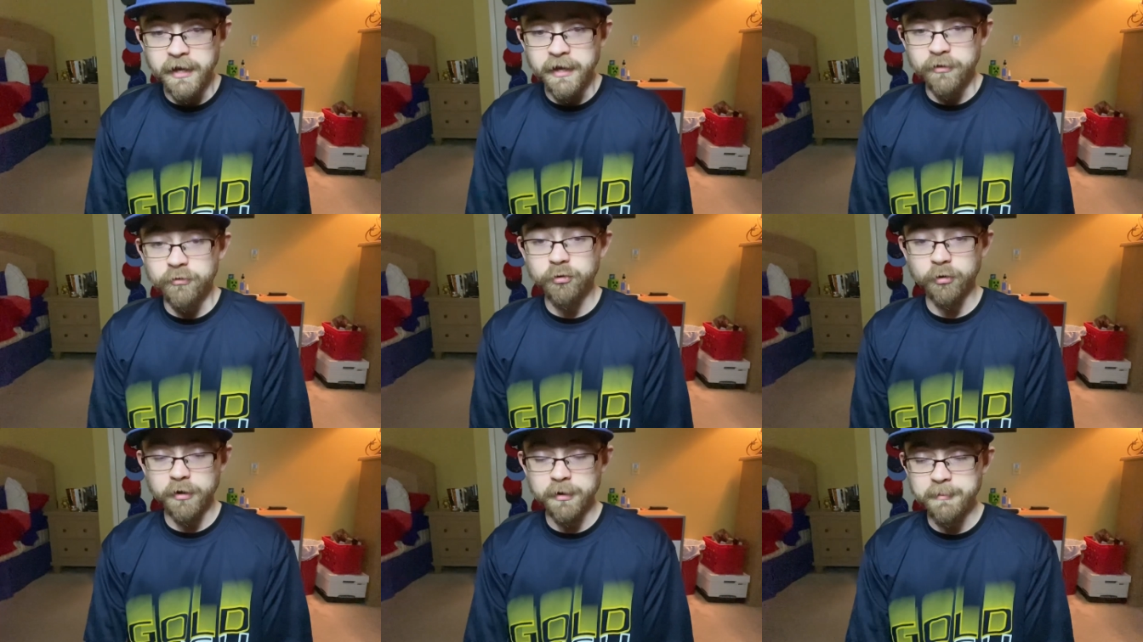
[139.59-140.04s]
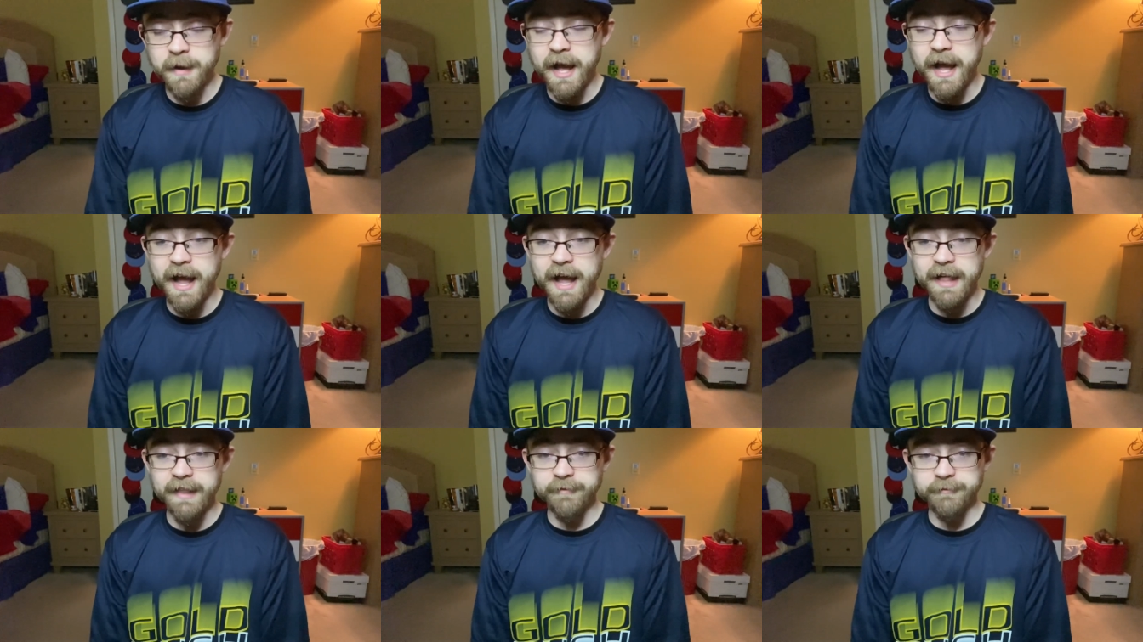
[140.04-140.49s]
Djordje
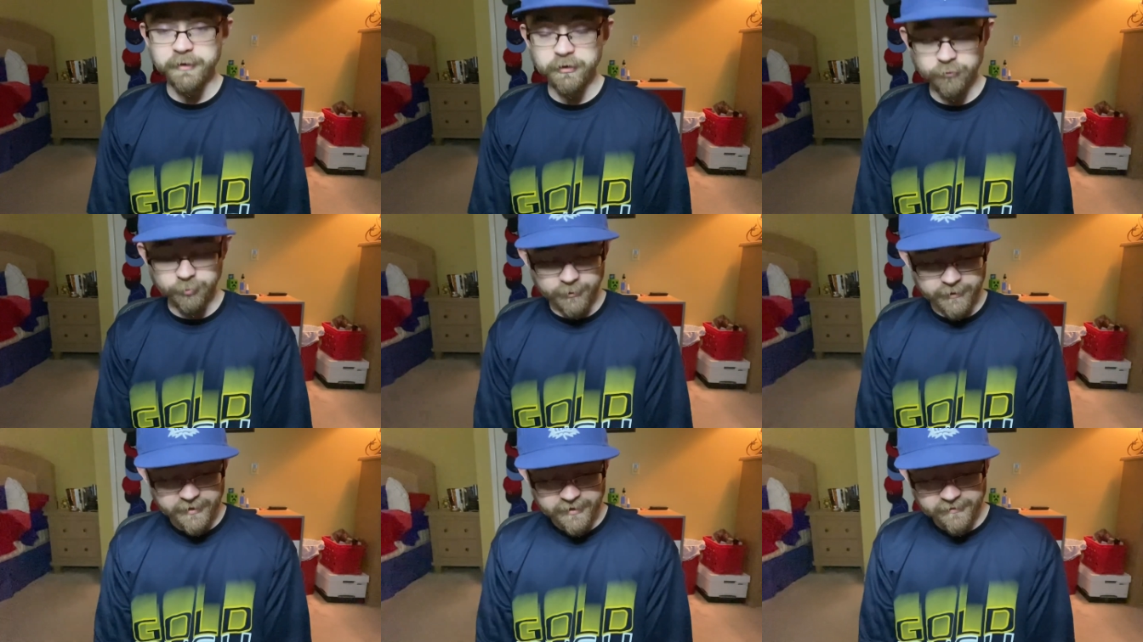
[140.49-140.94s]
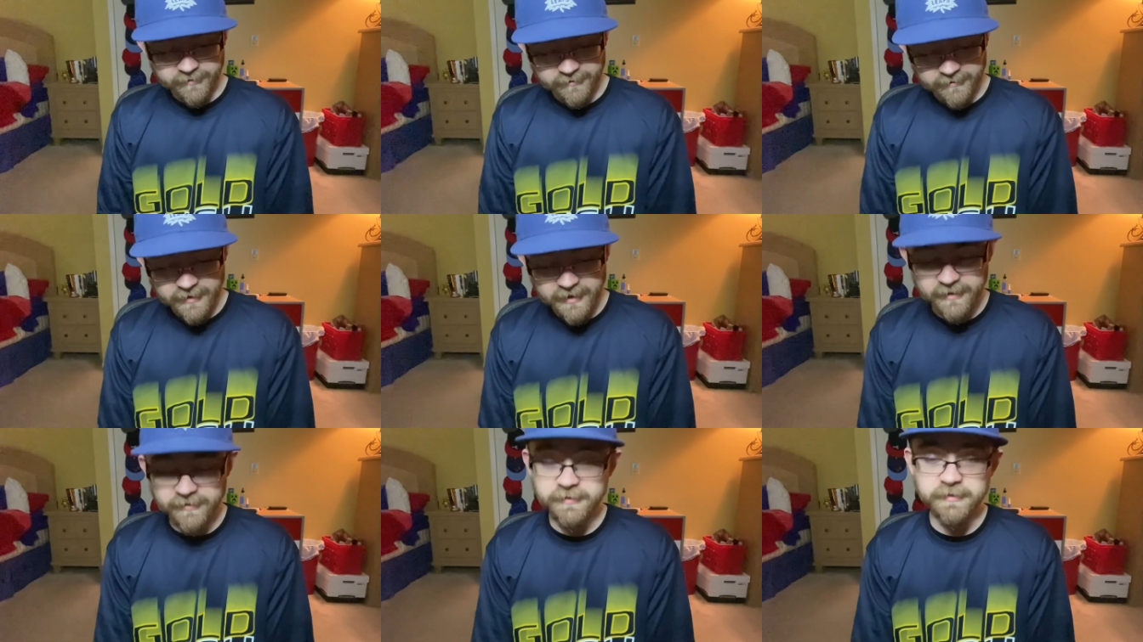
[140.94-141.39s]
Mihailovic with the
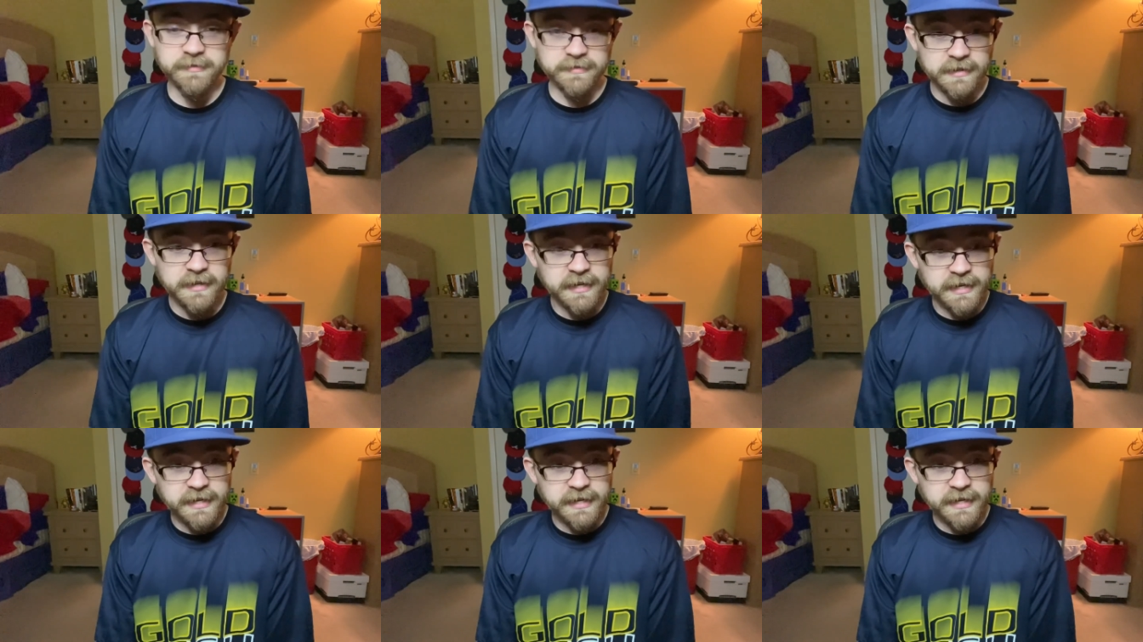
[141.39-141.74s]
assist.